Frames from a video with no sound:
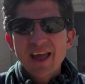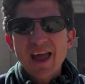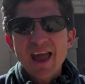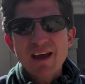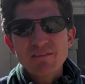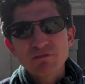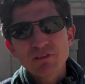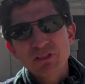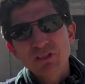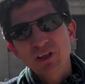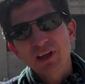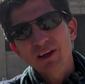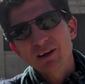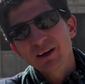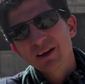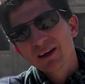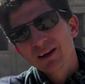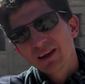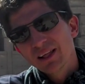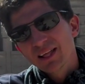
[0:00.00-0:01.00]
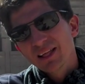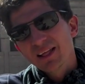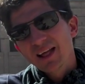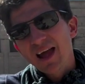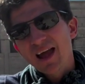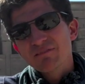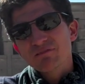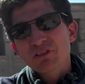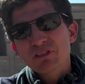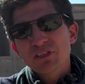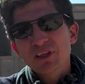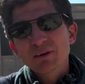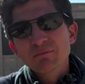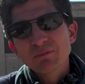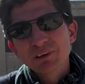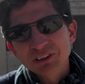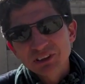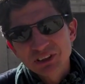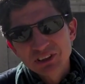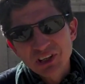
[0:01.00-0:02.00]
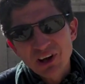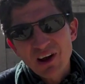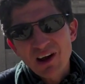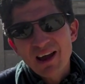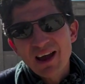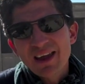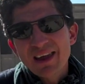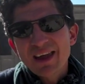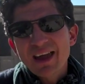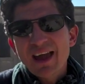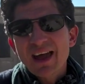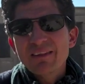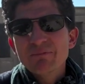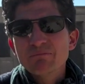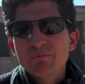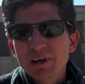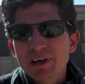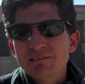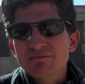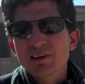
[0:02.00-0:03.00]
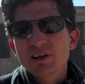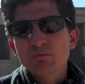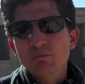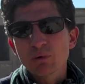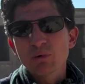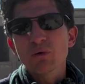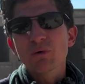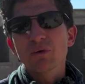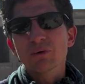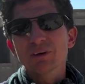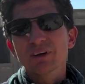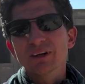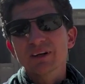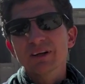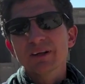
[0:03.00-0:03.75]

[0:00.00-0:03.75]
everything must die and be reborn